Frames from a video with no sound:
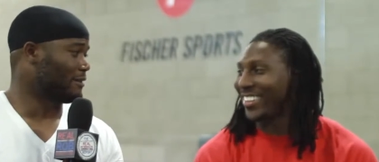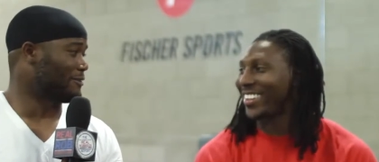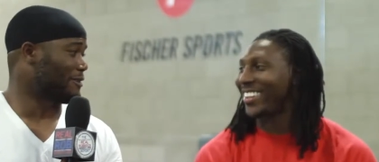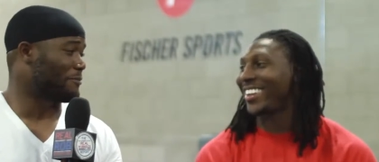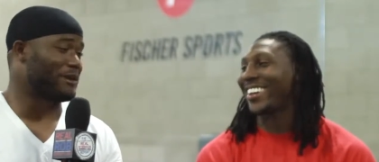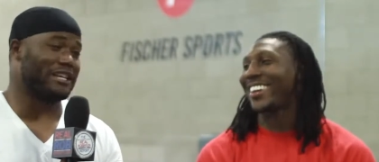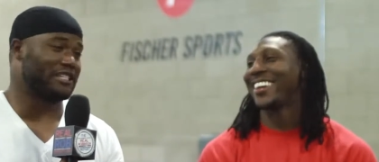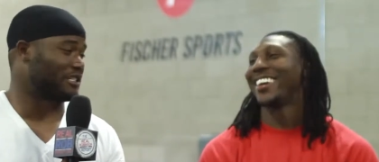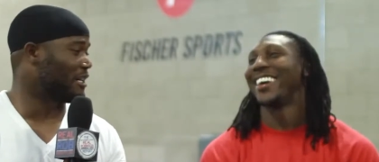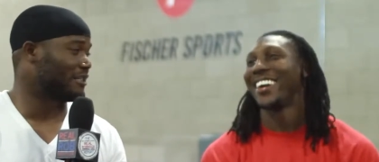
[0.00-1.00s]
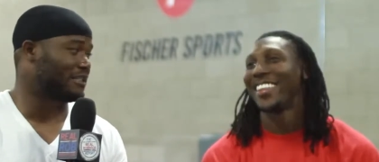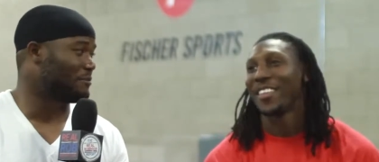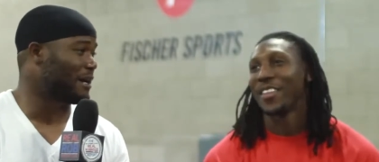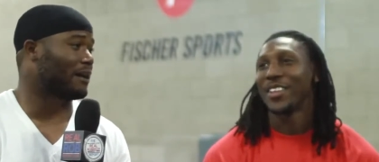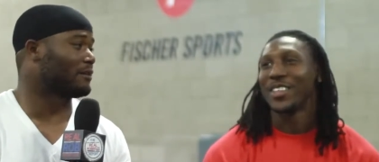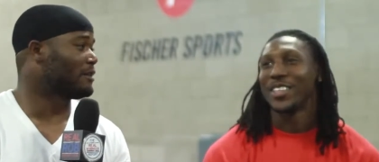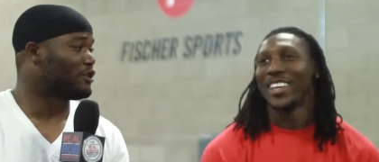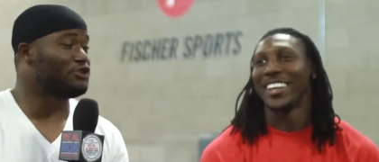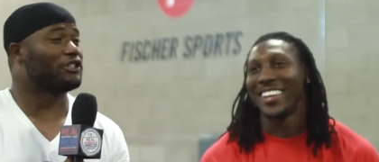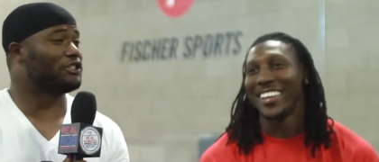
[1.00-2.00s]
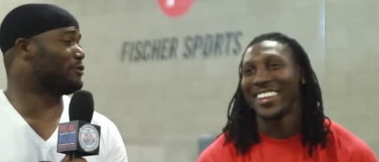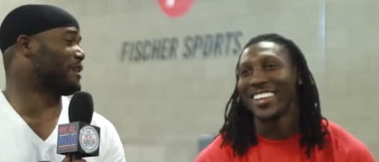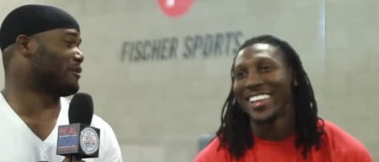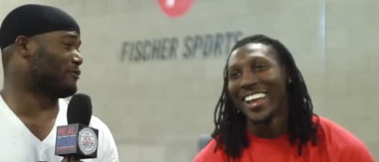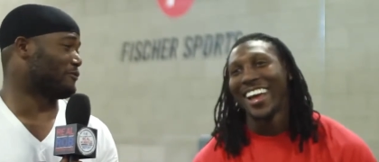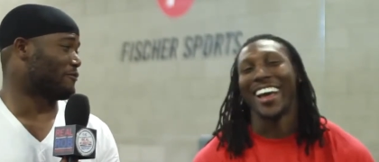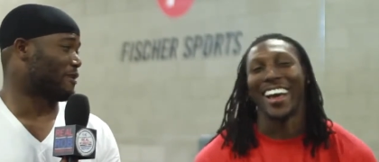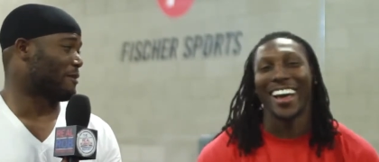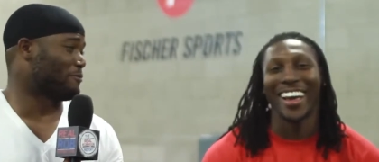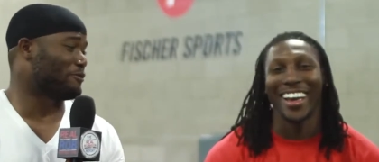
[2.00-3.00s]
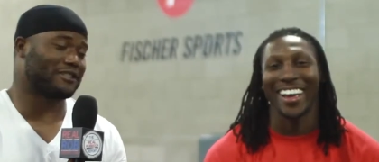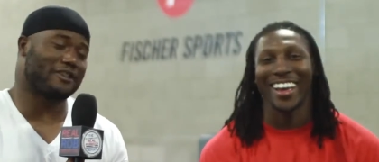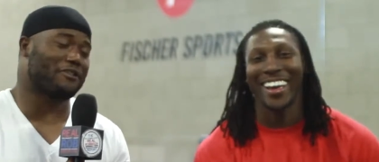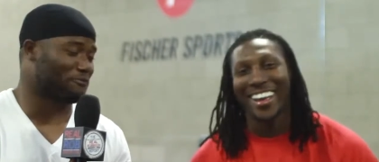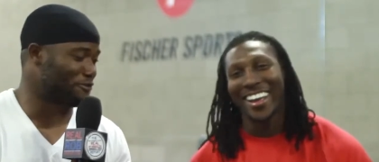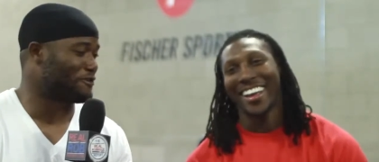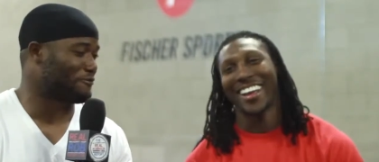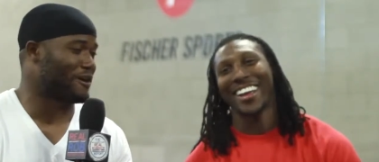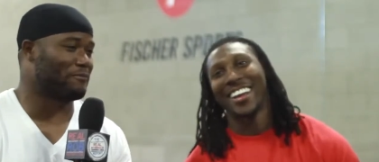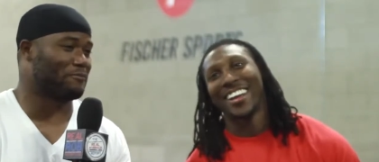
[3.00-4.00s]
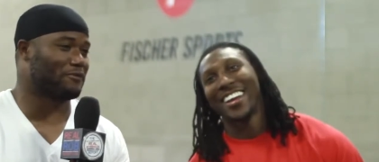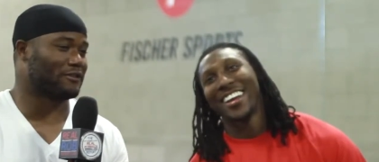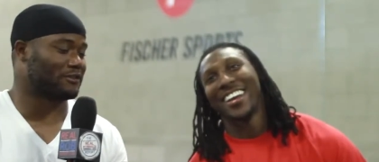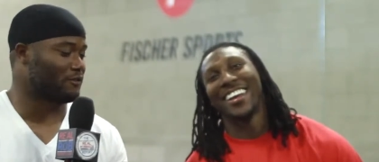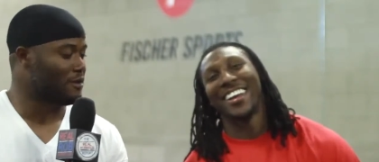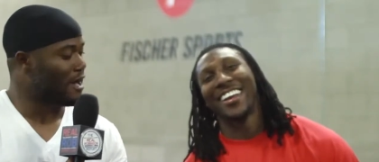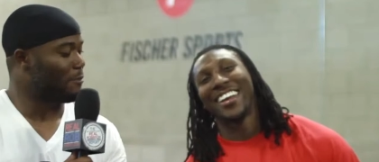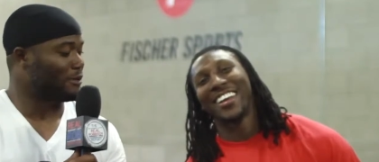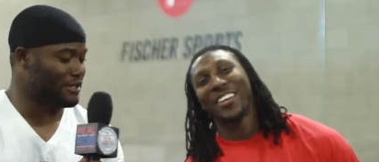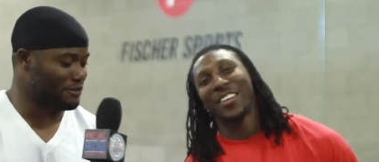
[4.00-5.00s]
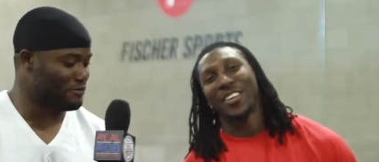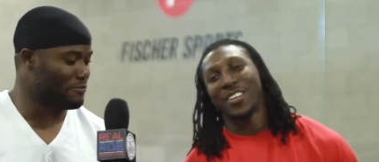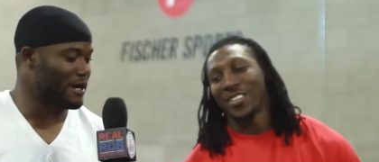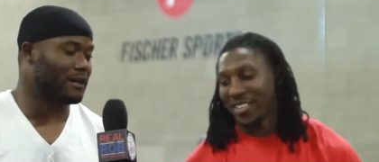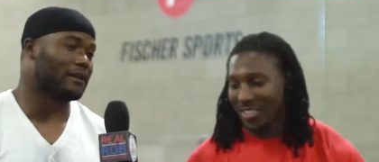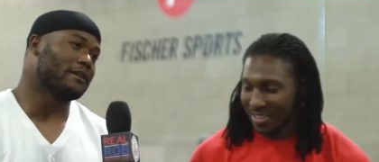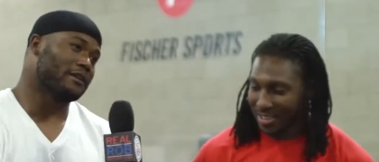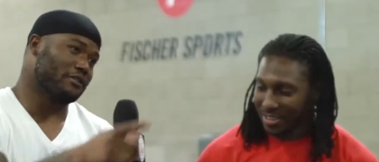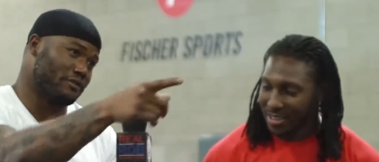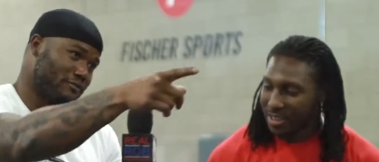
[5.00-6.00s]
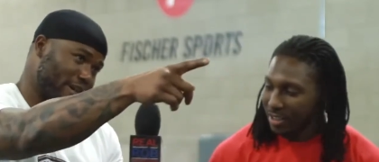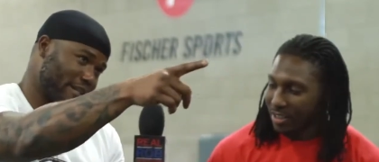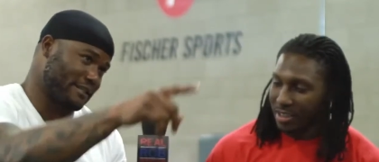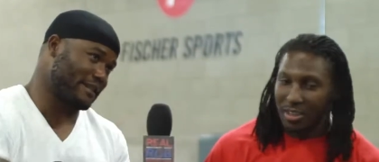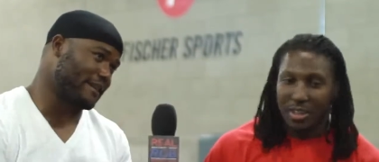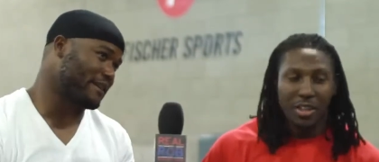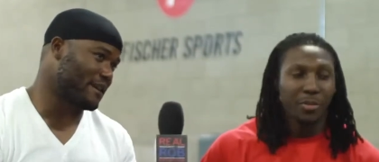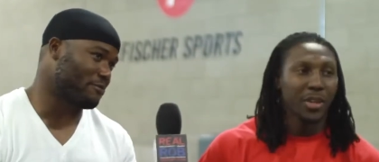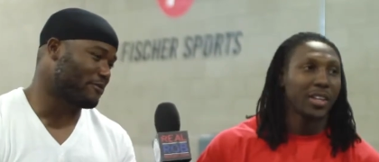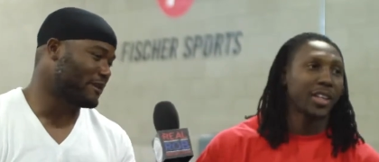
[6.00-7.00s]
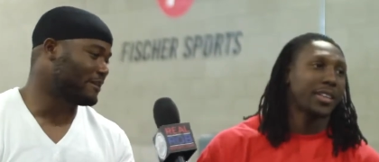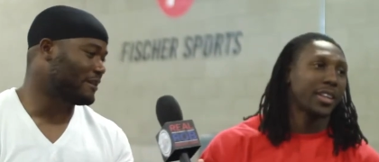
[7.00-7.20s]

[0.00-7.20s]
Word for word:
Speaker 1: you know what I mean, just cuss him out. You can do that on The Real Rob Report. It's called The Real Rob Report. So I'm going to give you the mic. You look right into that camera right